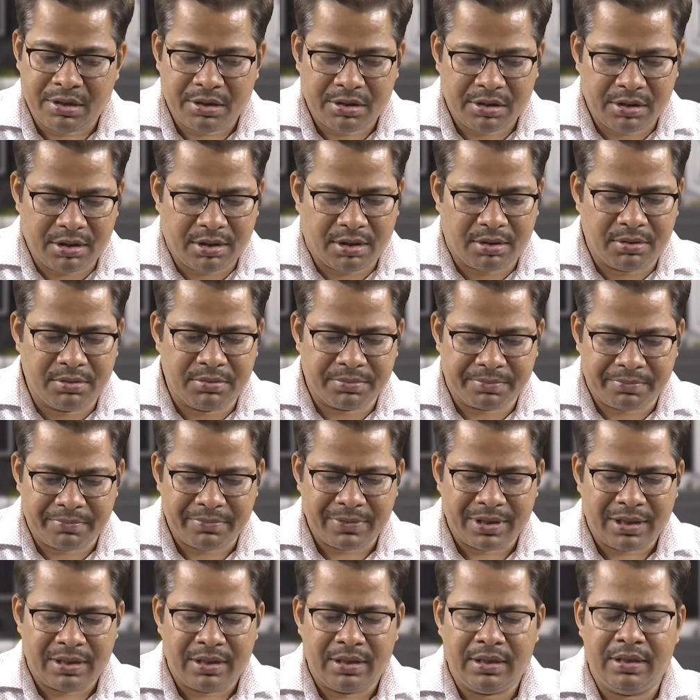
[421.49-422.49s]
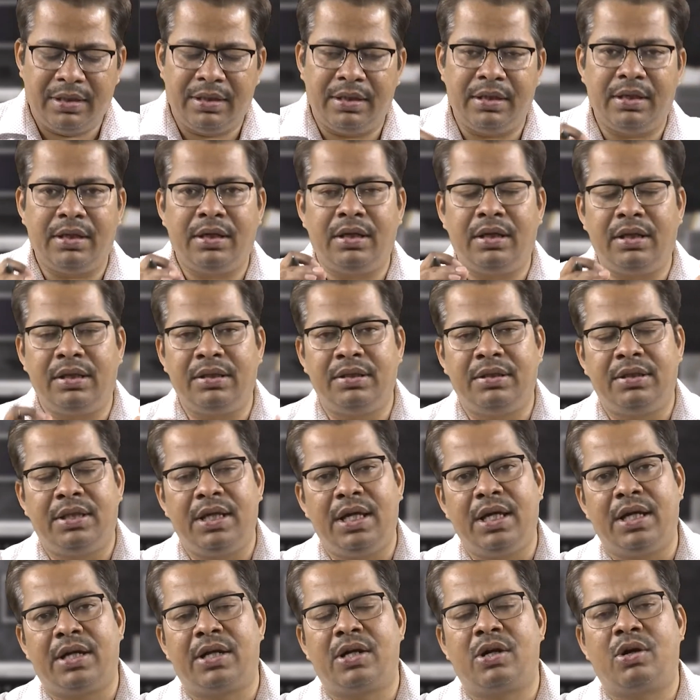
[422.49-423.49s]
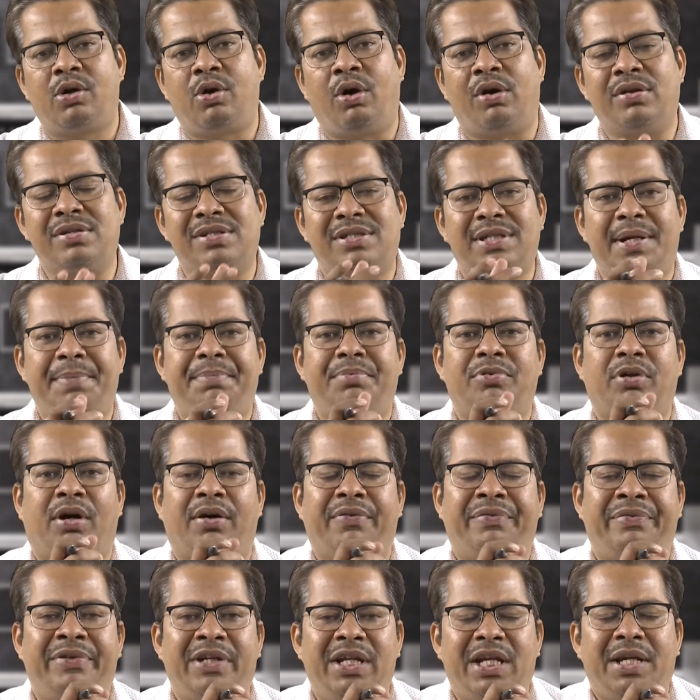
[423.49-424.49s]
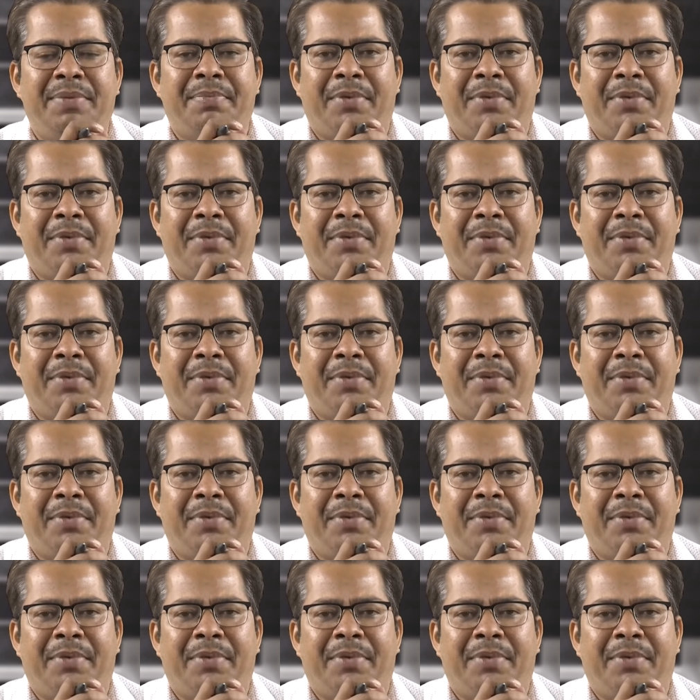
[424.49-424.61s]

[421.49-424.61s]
Now, the concept of lean